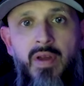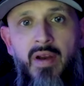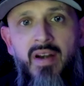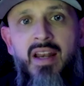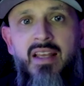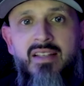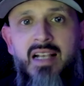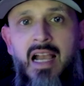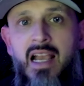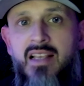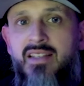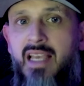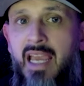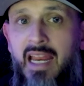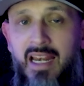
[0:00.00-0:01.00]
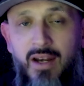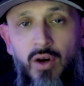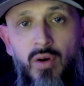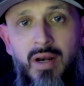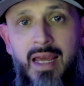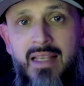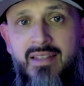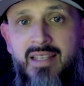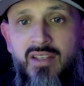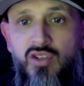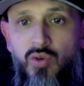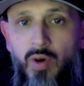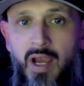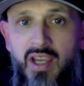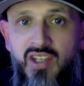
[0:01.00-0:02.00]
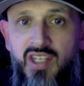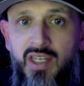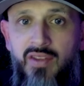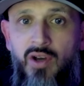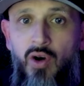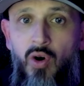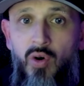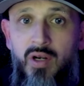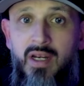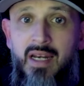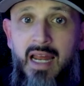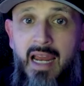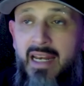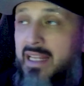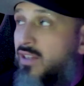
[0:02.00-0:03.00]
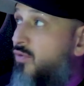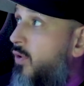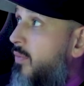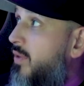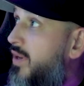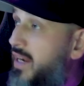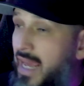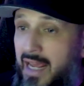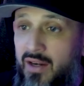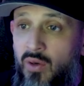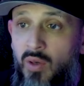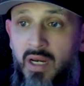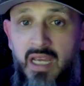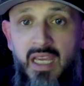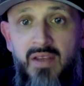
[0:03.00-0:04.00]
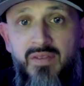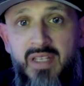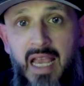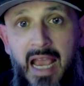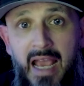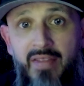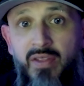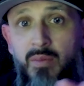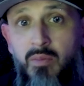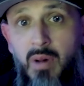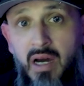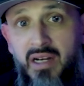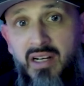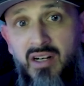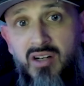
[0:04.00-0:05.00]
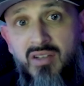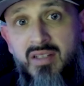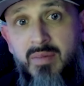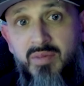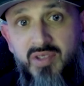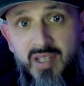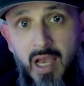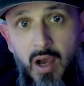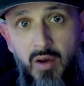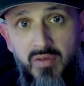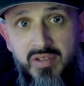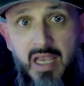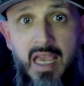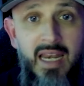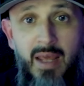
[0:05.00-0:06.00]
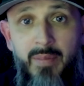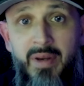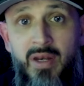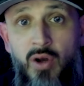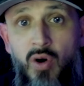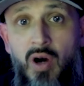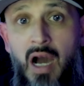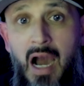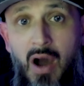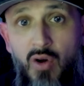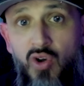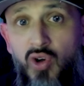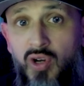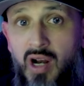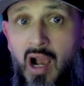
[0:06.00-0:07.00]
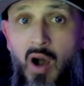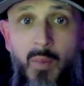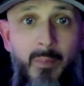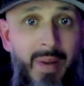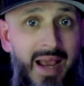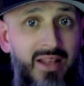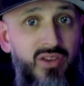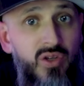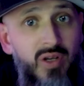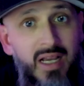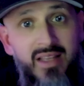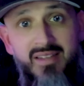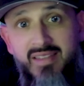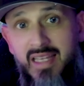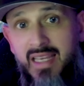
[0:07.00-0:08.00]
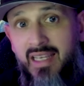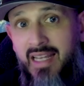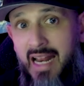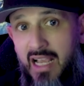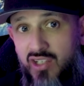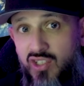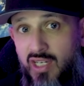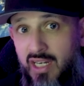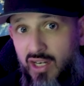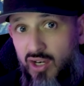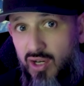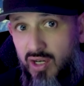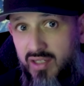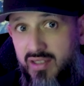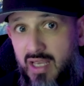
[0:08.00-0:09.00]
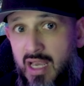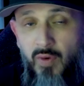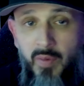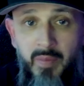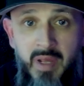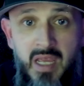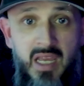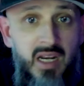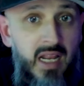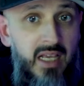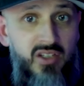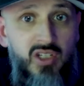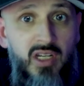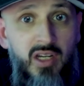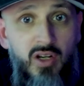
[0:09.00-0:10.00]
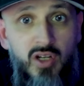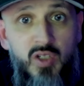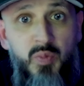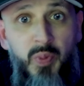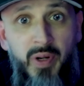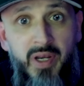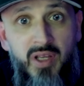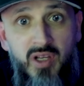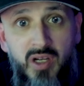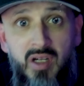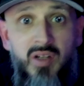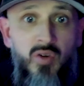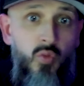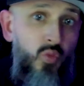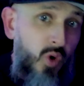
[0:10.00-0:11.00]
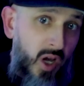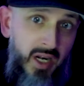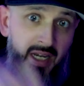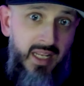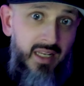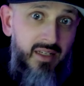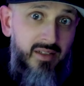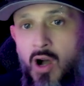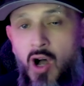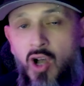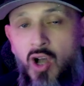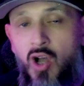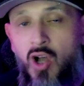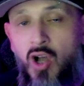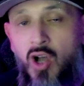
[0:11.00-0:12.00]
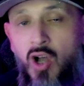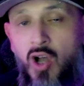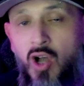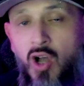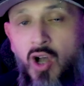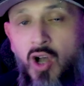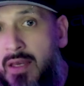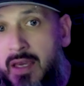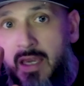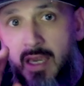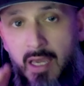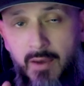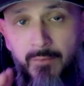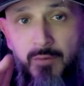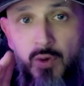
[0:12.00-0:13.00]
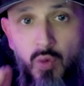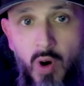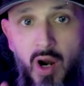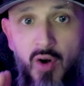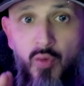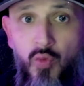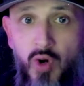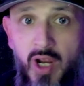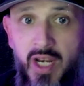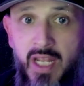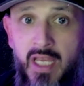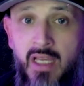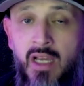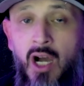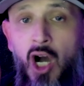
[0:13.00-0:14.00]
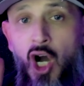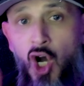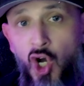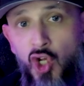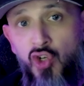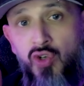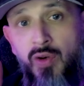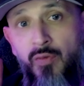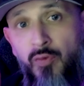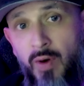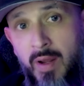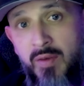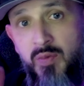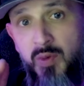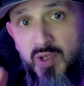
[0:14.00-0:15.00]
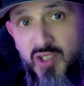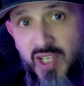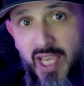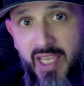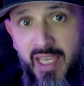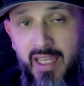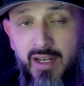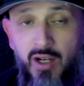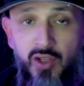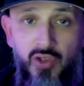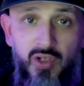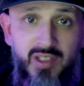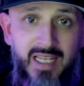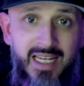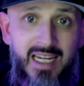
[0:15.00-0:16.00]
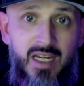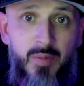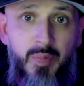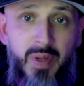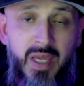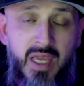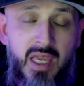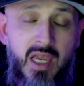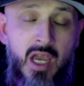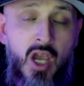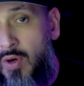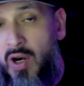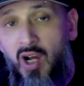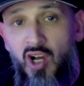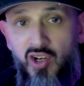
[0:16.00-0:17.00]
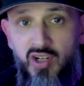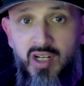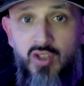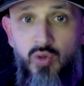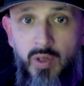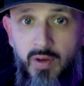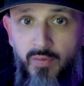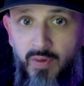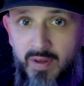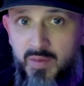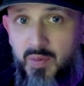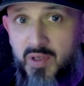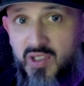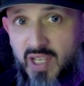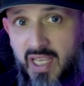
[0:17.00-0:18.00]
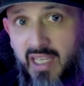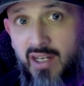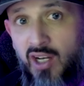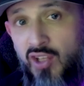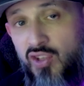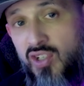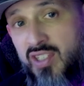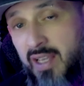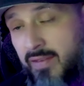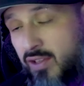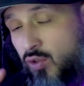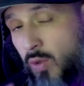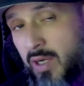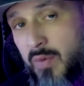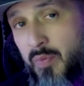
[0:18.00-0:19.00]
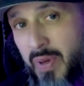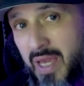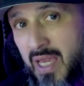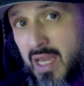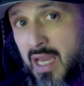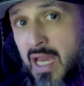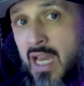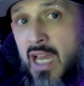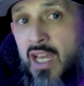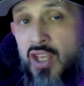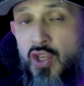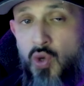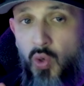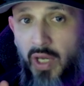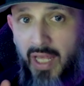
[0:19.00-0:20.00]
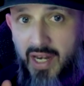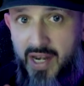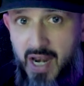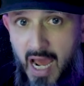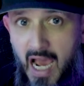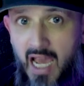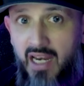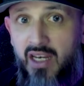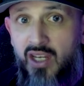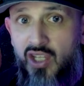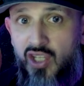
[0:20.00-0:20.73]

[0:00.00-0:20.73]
There it is, guys, a low light situation. The only light is from the nano leaves and the monitors themselves. Let me know how good or how bad do you guys think it actually looks. For me, it actually looks pretty good. Run it. Also, guys, if you are running 100 frames per second under 1080p or 120 frames per second under 720p, you cannot